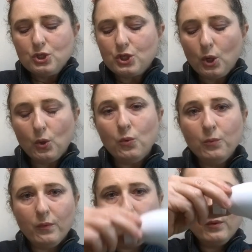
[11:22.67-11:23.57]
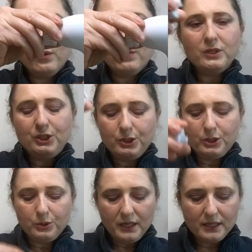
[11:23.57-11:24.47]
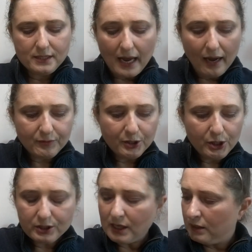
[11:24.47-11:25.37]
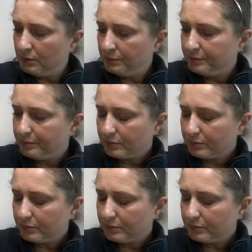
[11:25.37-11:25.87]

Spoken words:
So what you do is, after you're done